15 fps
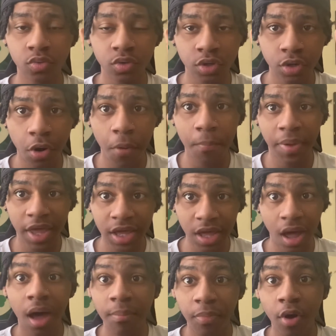you know, pick
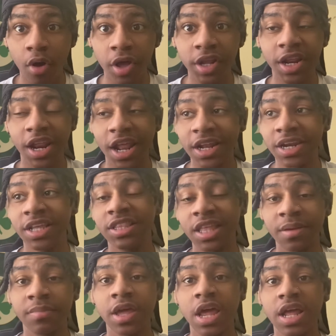up on, and I need
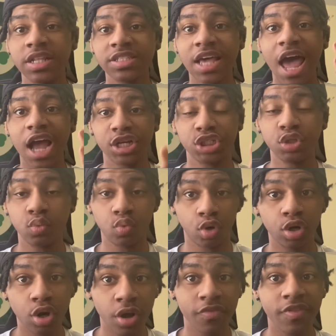them to actually
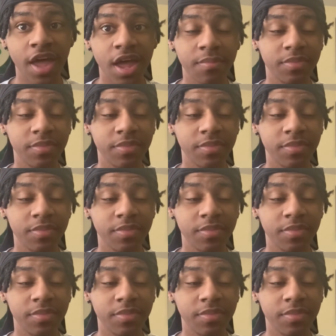work on that,